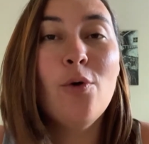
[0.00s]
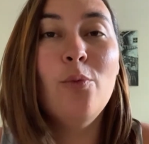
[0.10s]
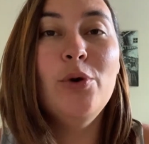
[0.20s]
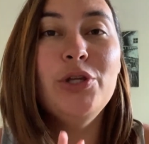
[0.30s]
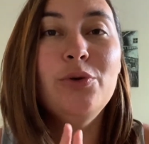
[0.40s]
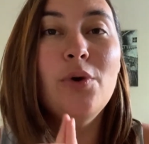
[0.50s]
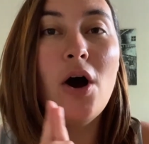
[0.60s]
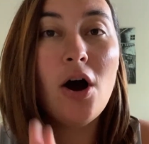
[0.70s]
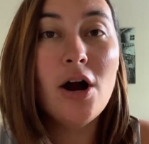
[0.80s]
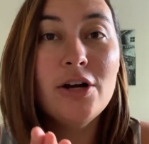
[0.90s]
When you
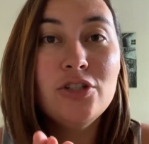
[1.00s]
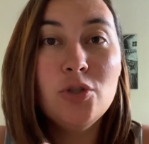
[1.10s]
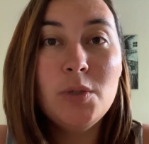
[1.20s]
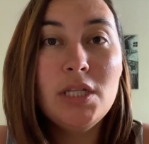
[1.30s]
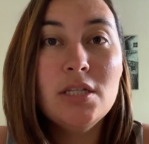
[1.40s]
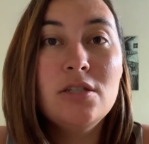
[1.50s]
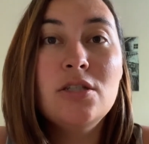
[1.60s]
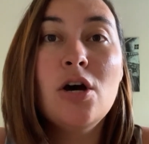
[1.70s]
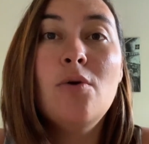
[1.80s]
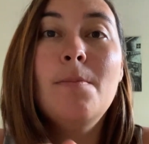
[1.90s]
are doing this
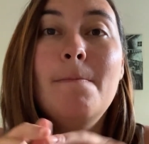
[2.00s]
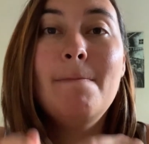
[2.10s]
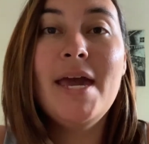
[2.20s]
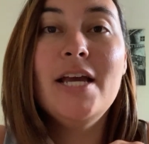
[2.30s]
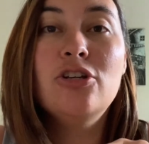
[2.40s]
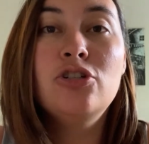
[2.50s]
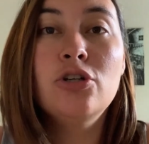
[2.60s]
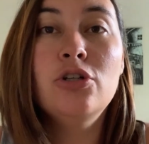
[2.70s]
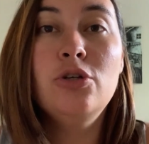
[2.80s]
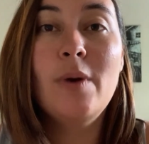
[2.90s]
though, make
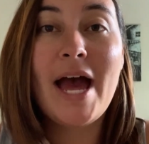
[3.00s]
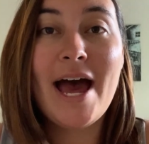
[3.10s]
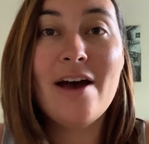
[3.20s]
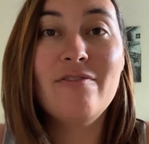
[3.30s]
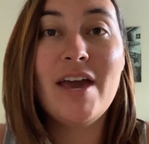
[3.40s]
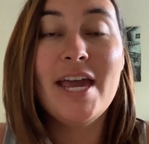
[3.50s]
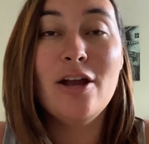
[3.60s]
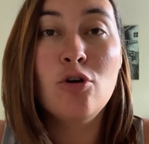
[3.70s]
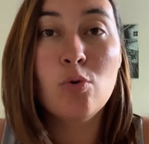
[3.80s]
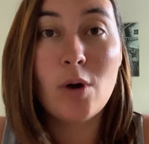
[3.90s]
sure you have
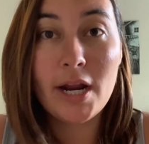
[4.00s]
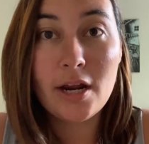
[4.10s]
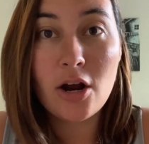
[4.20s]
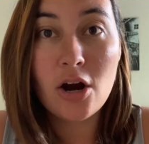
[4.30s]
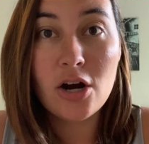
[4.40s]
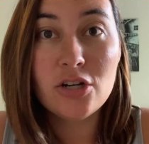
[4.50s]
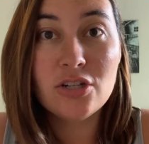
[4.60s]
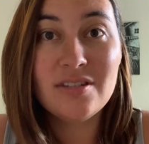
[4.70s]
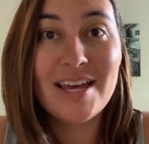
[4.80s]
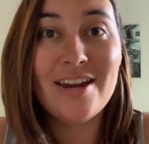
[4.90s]
a credit card
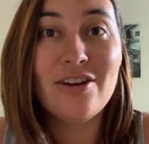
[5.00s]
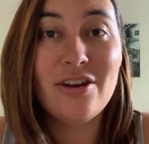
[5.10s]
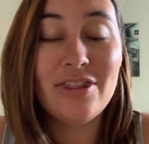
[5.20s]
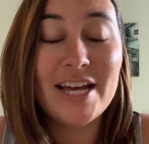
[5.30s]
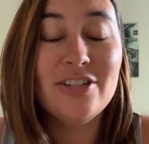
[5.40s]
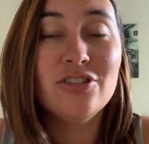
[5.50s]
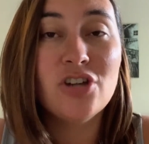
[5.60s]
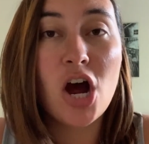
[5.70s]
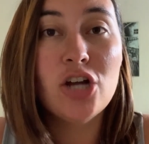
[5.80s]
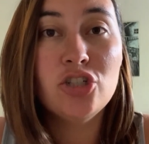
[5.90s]
that does
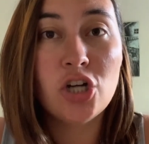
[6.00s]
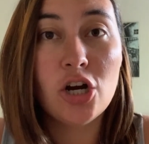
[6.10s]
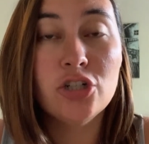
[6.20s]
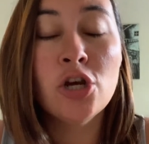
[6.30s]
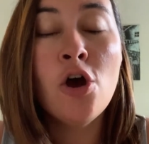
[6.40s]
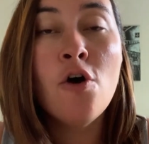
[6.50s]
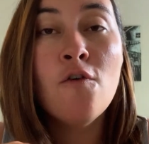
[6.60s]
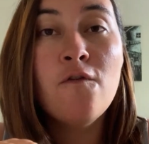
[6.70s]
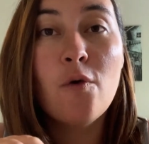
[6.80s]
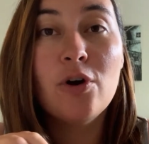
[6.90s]
not charge
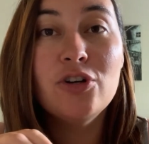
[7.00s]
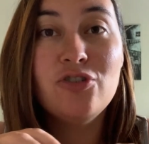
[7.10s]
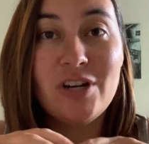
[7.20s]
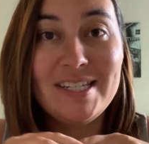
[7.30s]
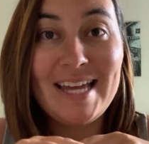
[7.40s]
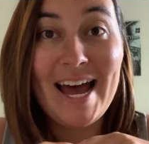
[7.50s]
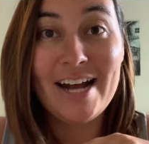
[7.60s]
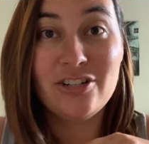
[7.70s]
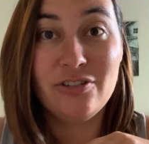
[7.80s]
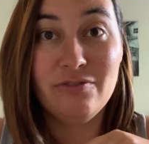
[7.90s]
foreign
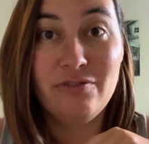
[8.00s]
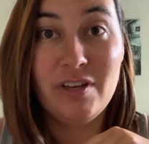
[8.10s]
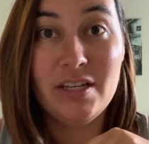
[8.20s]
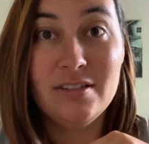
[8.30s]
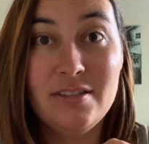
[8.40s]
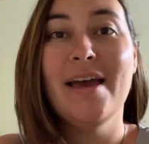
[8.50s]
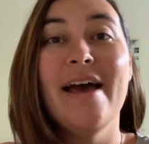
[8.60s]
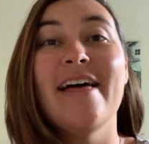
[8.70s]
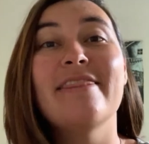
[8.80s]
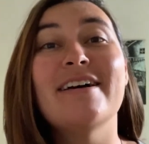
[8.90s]
transaction fees.
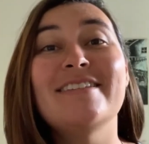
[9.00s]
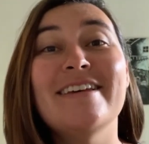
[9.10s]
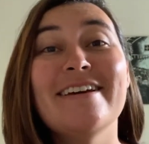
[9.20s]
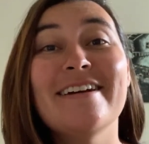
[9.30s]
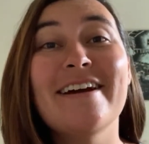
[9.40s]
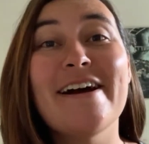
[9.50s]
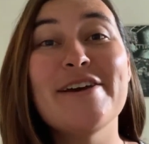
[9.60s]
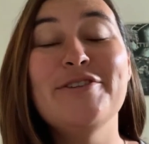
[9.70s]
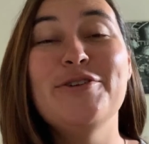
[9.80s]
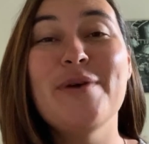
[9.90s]
That's it,
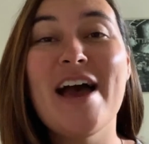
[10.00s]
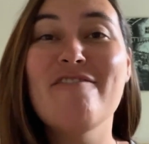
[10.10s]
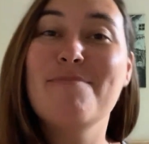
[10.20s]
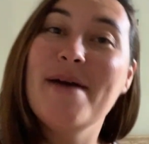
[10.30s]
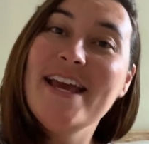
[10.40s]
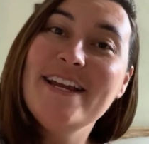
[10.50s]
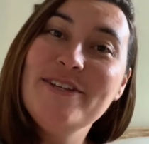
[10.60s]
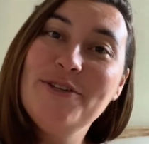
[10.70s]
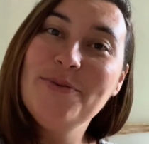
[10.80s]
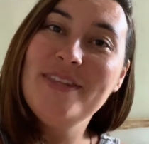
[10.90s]
guys. You have made
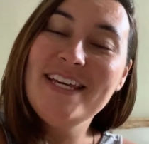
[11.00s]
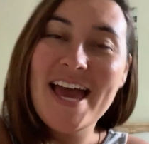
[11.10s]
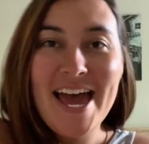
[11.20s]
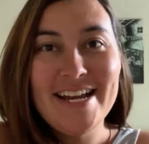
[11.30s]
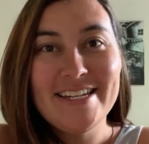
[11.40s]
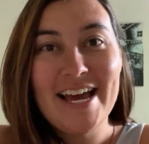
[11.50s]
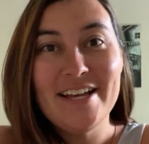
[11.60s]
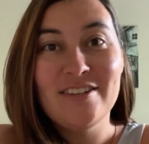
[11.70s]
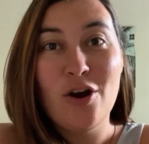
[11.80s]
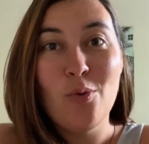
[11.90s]
it to the end.
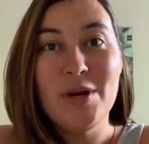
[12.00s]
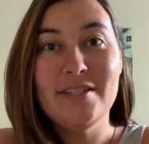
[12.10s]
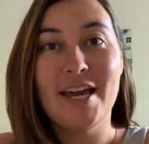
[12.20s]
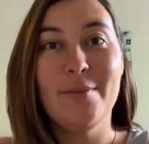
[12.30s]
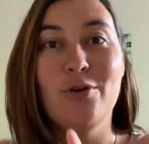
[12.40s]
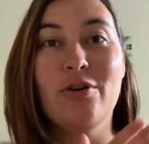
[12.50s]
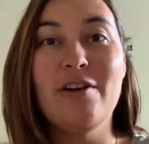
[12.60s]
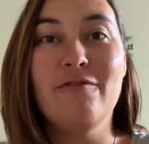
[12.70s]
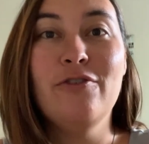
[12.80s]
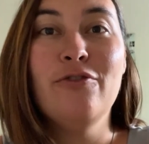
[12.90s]
As always, I am
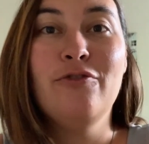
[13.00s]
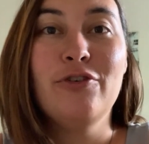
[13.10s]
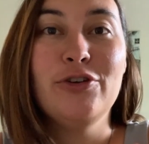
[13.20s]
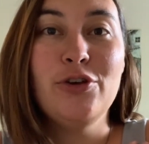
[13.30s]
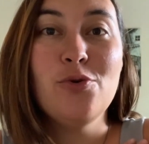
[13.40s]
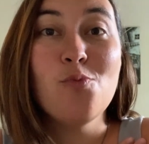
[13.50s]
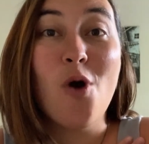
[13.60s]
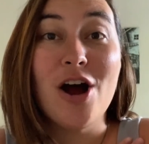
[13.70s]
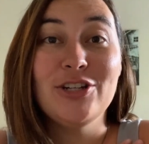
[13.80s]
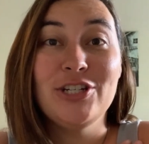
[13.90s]
grateful for you
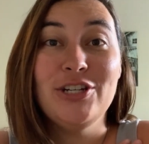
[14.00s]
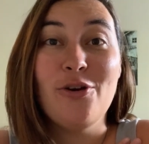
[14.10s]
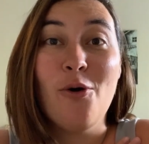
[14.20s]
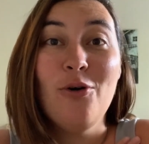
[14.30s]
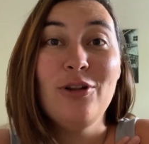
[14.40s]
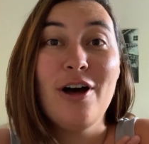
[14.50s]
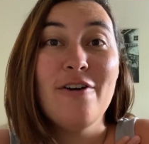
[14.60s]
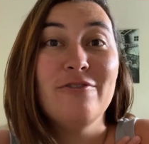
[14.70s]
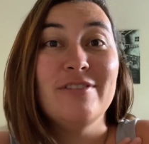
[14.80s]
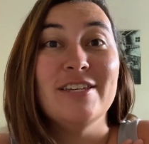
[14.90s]
watching all of